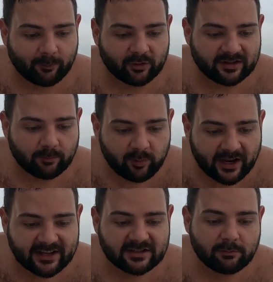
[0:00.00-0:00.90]
on the
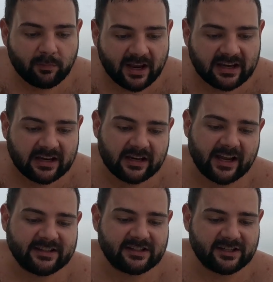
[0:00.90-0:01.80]
plates, many
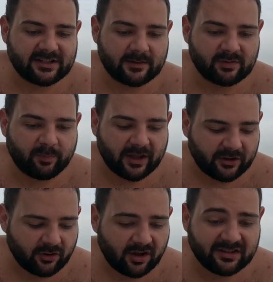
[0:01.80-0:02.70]
inline systems
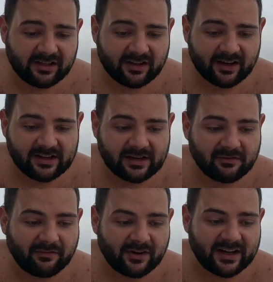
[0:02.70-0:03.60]
periodically
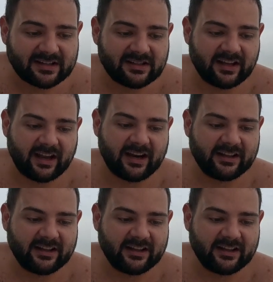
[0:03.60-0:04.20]
reverse the